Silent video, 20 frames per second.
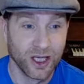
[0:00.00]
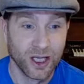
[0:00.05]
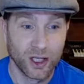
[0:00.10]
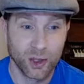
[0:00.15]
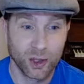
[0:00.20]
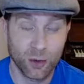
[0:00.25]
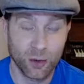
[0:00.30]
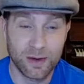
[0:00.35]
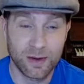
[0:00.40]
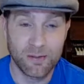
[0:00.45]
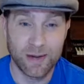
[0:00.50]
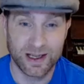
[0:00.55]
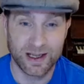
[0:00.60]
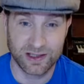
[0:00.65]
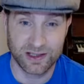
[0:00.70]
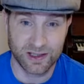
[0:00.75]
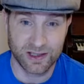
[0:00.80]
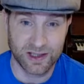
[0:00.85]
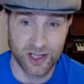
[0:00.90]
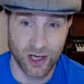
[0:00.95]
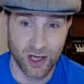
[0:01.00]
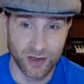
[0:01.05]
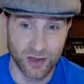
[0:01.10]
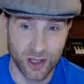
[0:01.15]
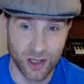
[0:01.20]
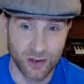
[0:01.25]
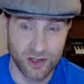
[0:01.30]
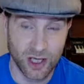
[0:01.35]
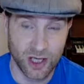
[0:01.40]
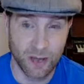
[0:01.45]
You'll be better in
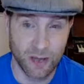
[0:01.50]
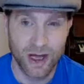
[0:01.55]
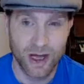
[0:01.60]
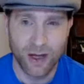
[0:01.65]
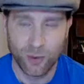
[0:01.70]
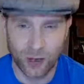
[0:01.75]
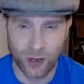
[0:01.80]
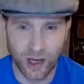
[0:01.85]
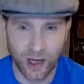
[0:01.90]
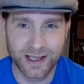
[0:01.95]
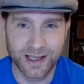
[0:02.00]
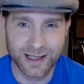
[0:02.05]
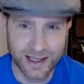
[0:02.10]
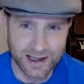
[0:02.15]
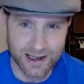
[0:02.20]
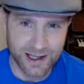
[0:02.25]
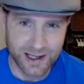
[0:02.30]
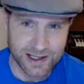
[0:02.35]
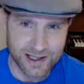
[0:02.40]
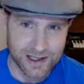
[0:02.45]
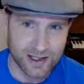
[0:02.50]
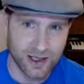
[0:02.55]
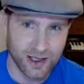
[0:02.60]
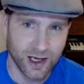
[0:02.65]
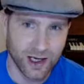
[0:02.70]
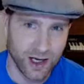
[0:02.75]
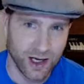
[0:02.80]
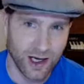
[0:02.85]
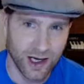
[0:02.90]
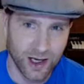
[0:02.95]
no time. Well, I did this
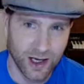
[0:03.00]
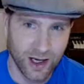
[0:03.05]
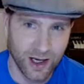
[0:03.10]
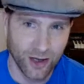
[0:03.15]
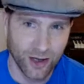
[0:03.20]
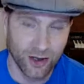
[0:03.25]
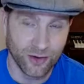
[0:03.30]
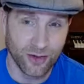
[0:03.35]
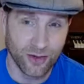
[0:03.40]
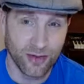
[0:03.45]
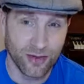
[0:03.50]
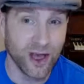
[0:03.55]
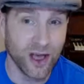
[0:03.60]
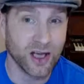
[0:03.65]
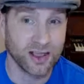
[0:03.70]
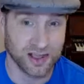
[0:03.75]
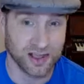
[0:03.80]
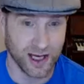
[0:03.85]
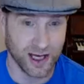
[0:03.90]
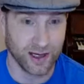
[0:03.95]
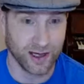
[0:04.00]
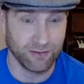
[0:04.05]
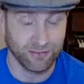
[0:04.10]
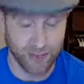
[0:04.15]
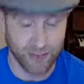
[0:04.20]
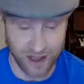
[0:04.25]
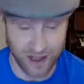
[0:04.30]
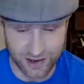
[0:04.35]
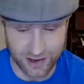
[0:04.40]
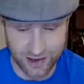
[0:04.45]
on Thursday,
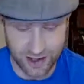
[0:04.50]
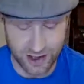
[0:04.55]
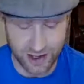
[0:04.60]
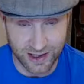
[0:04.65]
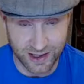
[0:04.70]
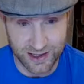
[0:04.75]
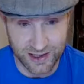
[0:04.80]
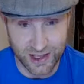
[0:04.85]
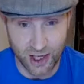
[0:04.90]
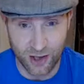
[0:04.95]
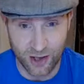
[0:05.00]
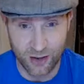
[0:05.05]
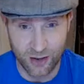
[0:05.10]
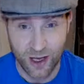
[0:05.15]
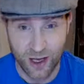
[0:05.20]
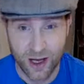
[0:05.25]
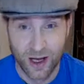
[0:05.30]
actually. So